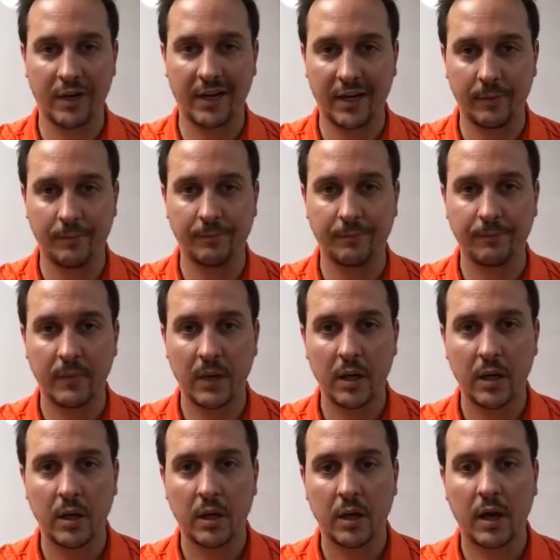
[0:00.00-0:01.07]
again.
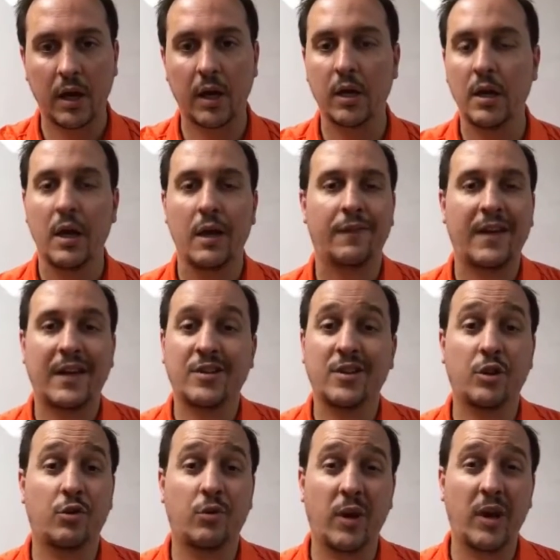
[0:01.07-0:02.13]
Okay? That's a
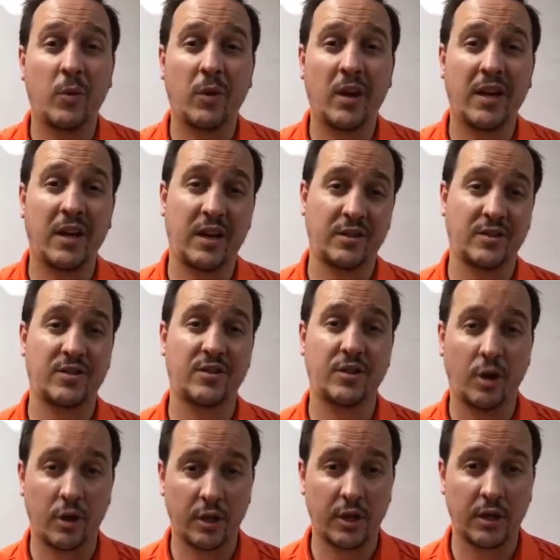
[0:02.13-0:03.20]
great way to get
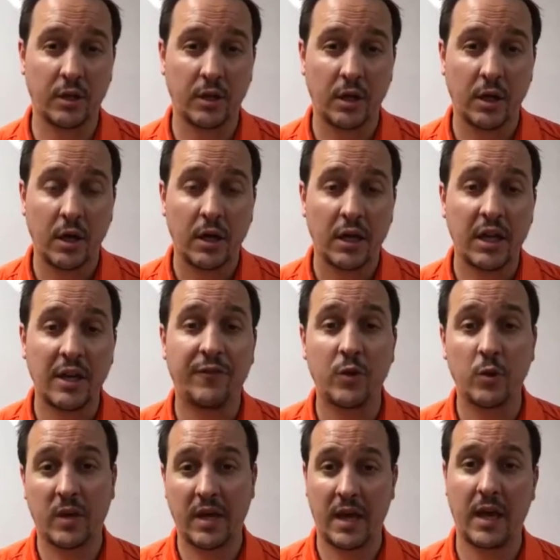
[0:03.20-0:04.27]
started if
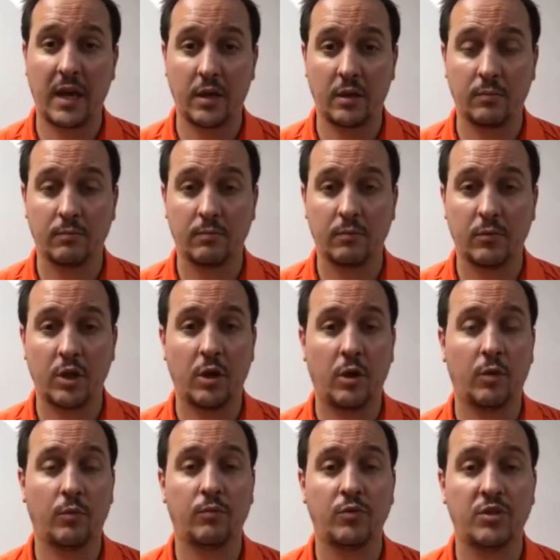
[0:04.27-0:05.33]
you can.
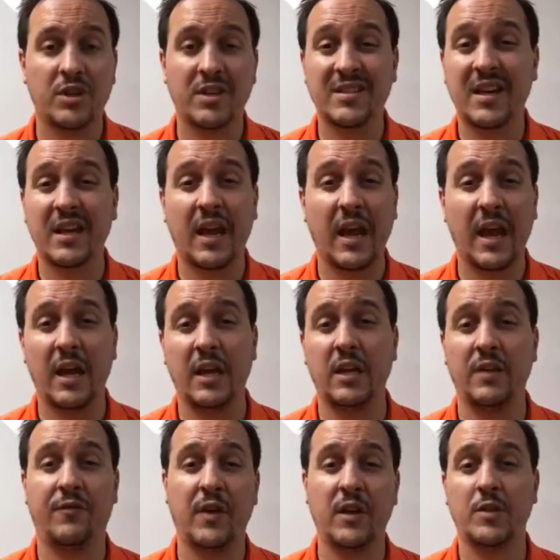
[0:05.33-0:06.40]
Just like
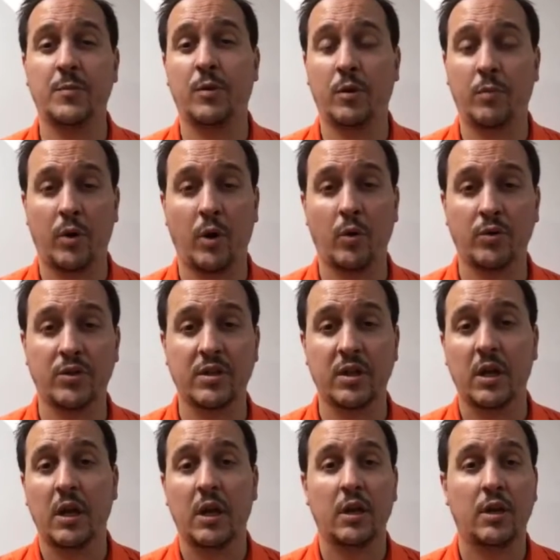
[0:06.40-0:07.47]
any Facebook post,
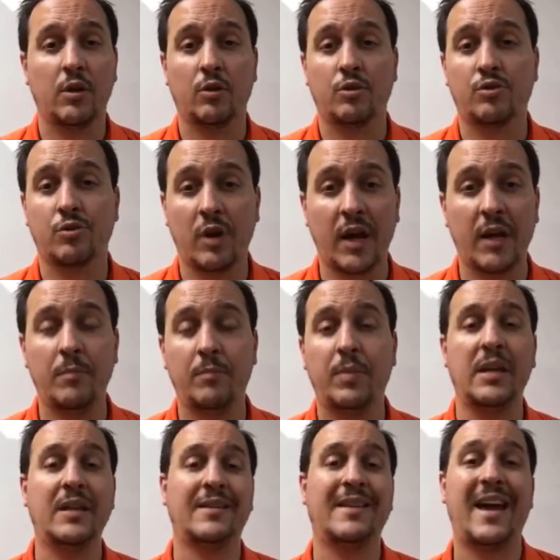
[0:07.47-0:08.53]
try and
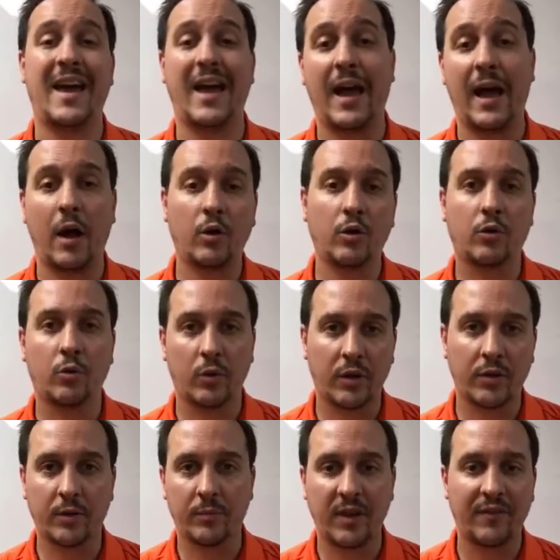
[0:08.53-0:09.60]
beat that
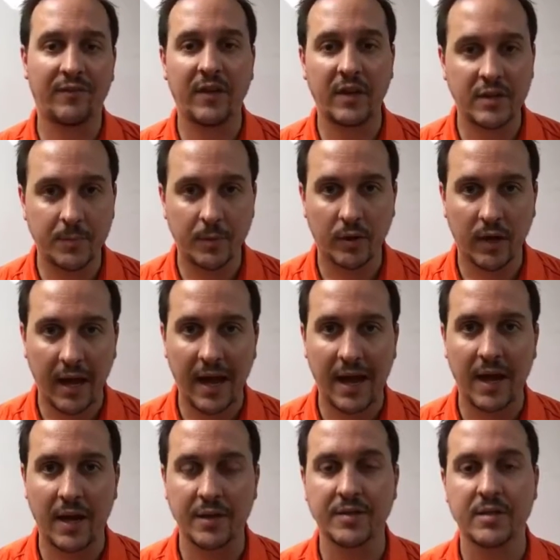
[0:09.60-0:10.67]
algorithm that Facebook
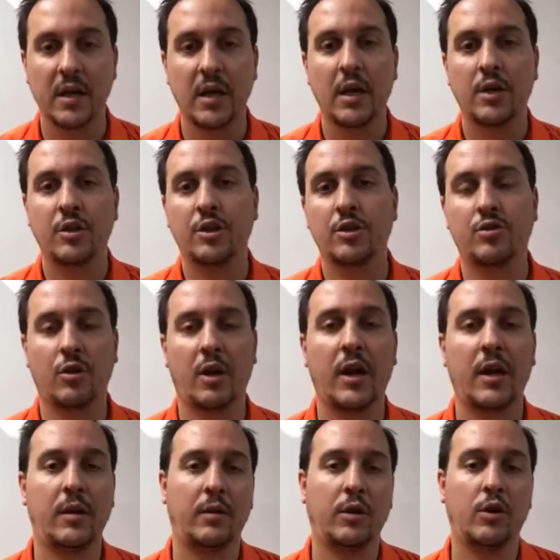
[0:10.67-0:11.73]
has to try
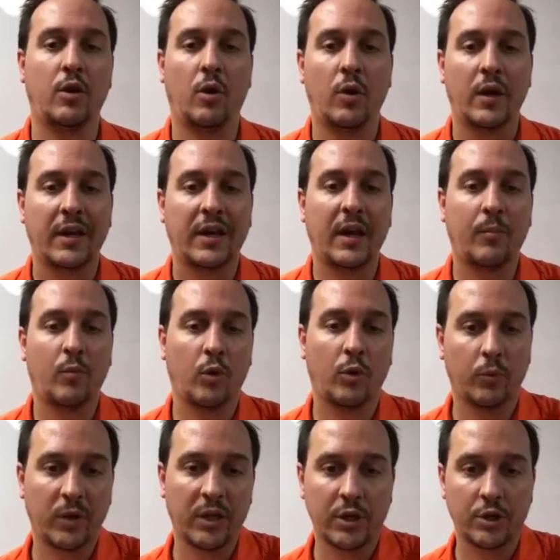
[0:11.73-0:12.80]
and, get more
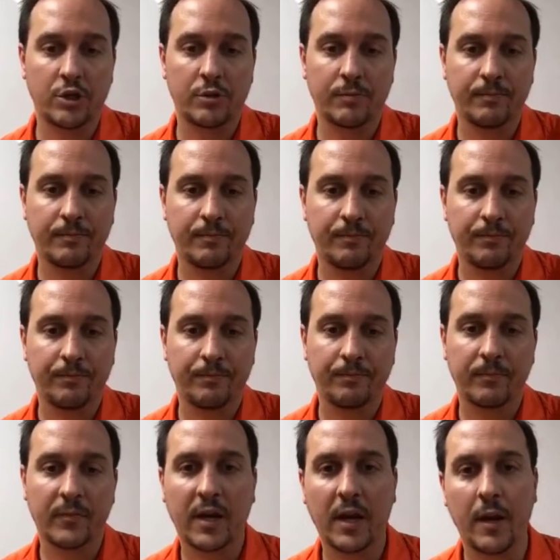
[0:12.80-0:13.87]
reach.
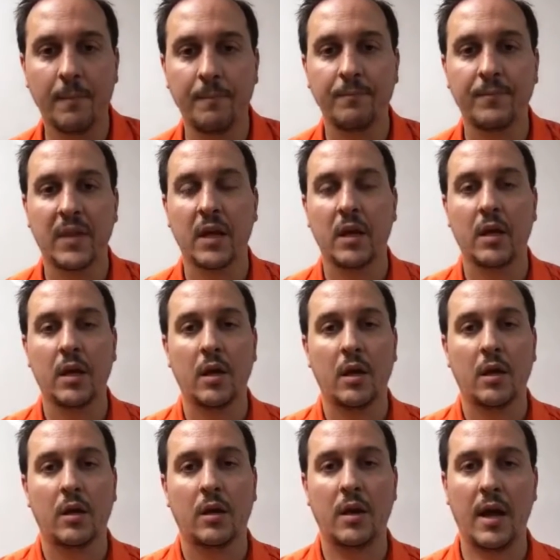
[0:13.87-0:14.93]
Okay?
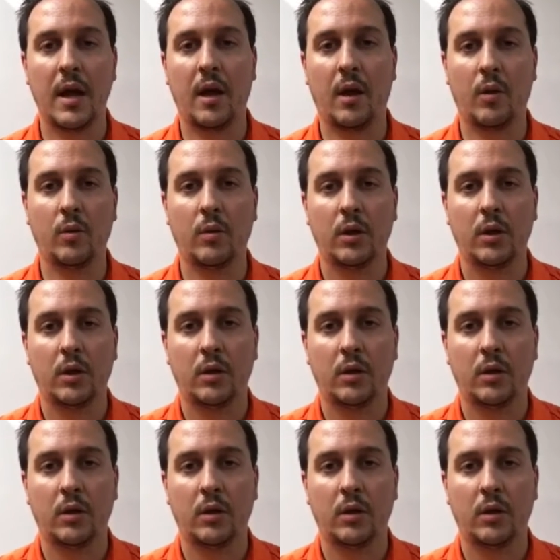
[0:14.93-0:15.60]
Now,